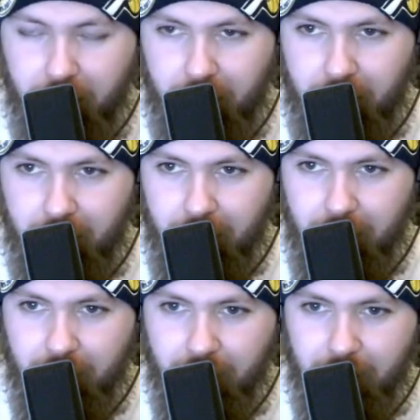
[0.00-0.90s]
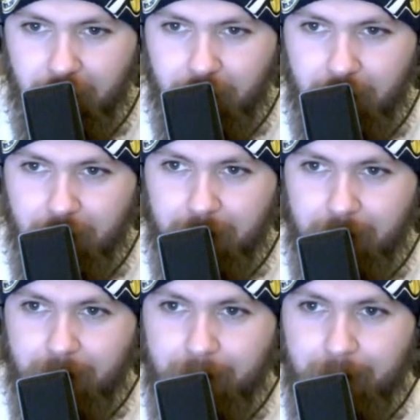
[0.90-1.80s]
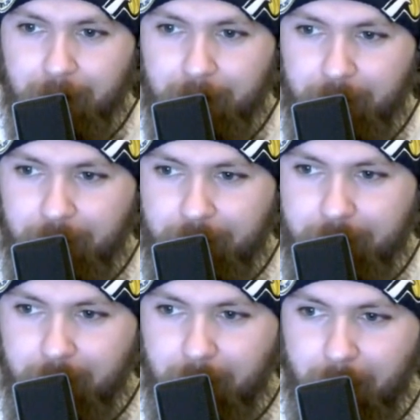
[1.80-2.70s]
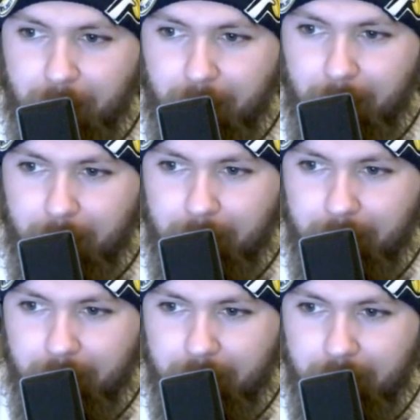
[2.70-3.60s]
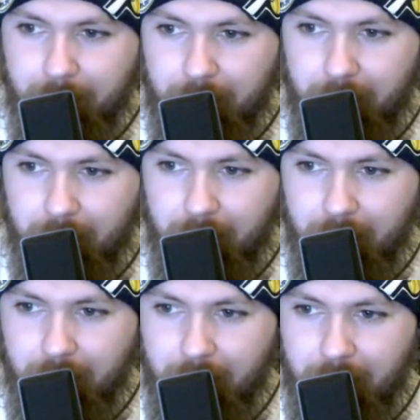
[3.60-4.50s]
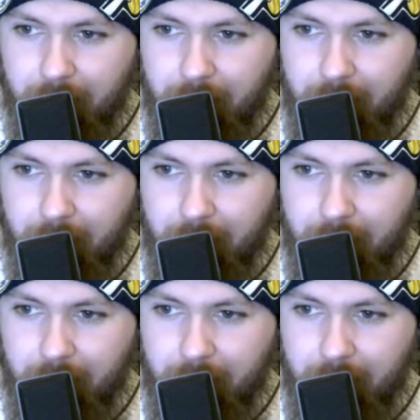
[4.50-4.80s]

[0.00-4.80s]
No words are spoken by the person on screen.